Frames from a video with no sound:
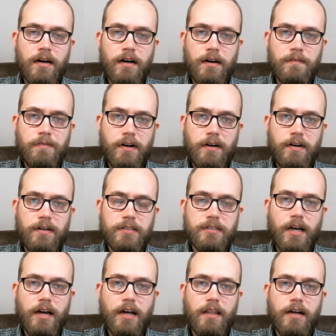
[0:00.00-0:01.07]
of our
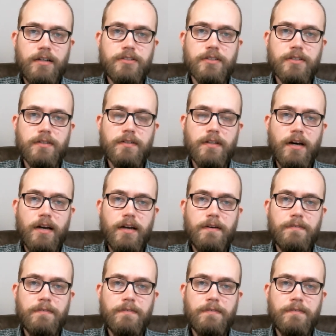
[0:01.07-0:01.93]
psychological life